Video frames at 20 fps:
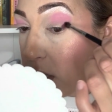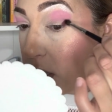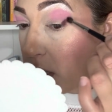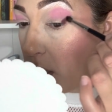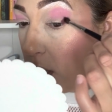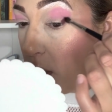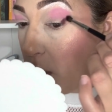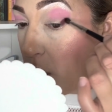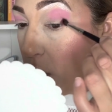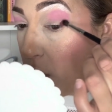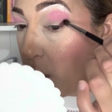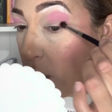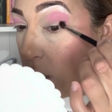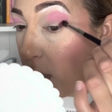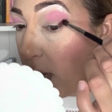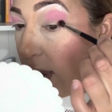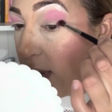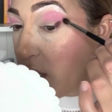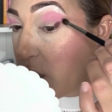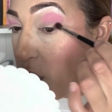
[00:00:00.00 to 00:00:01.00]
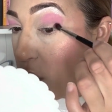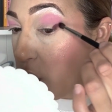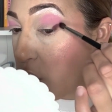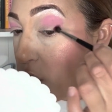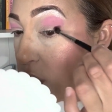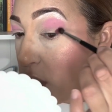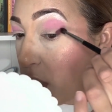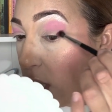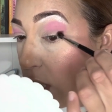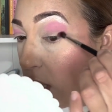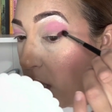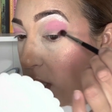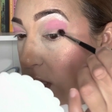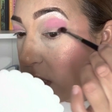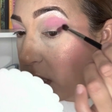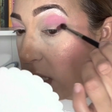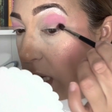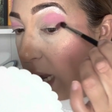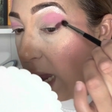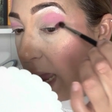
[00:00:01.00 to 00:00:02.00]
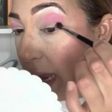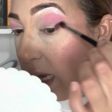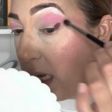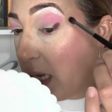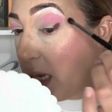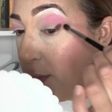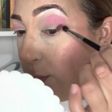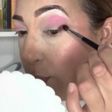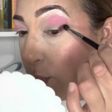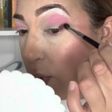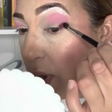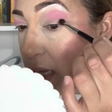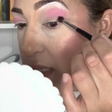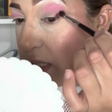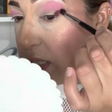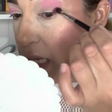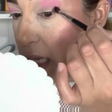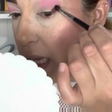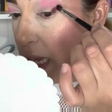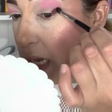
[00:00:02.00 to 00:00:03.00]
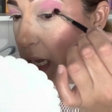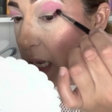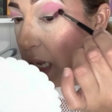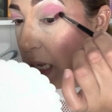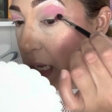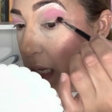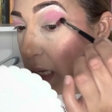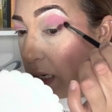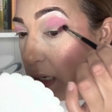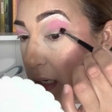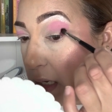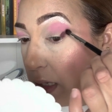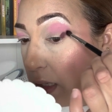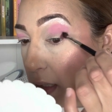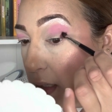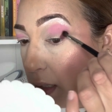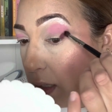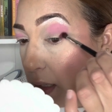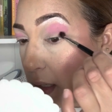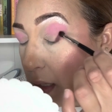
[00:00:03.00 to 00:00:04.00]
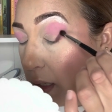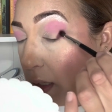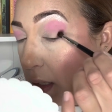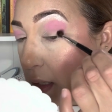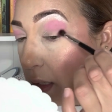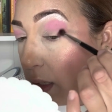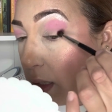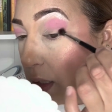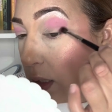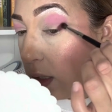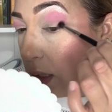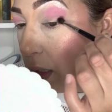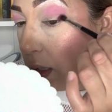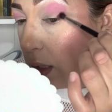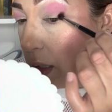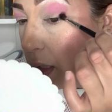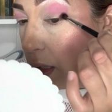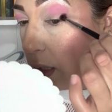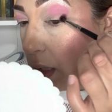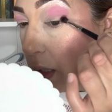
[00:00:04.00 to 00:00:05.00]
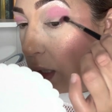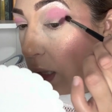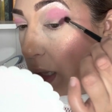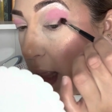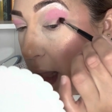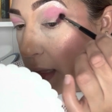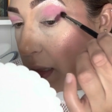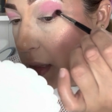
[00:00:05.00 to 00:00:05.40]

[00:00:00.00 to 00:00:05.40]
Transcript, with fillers: look, and just slightly pressing it in like